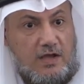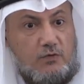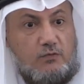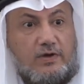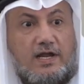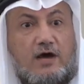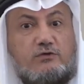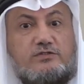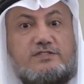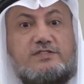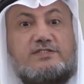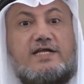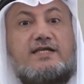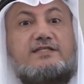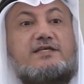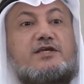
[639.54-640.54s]
One
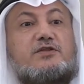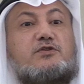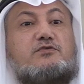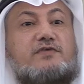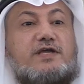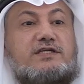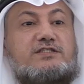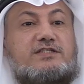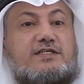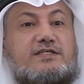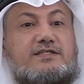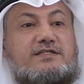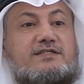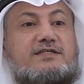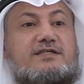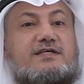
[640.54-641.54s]
outstanding
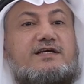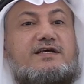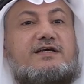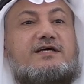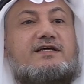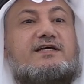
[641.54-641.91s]
innovation uh,